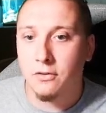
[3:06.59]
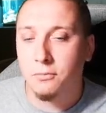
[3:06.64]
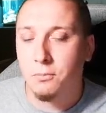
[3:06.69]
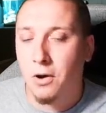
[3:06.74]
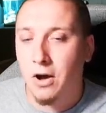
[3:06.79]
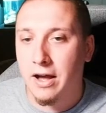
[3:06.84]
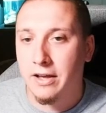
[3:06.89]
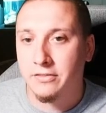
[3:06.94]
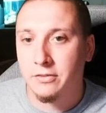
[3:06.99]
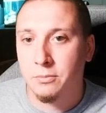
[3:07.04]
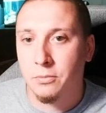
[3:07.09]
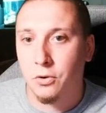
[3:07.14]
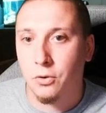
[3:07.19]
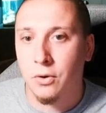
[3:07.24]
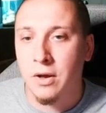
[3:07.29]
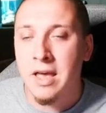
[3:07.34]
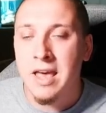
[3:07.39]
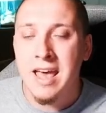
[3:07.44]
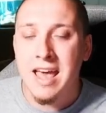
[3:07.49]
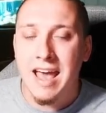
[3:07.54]
possible,
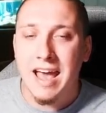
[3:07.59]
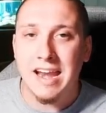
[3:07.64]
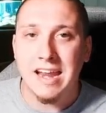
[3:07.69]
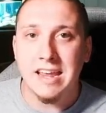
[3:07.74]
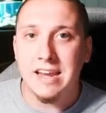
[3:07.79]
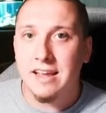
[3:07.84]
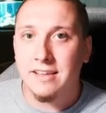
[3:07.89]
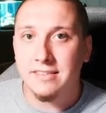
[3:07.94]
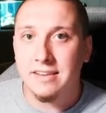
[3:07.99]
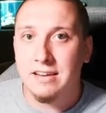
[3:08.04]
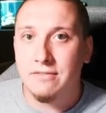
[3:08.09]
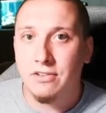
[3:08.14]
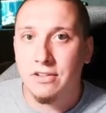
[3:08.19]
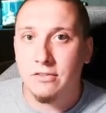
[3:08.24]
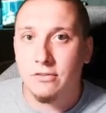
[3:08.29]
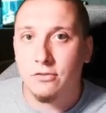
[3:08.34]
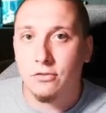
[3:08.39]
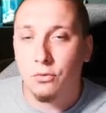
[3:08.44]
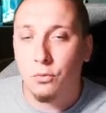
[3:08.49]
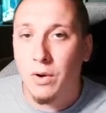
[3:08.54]
and he doesn't even
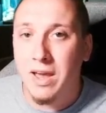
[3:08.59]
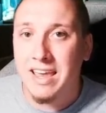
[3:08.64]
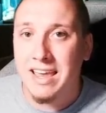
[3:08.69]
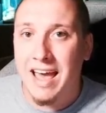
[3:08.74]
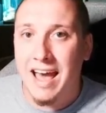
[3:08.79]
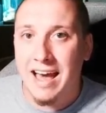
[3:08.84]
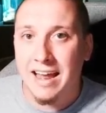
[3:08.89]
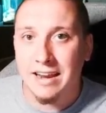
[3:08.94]
swing at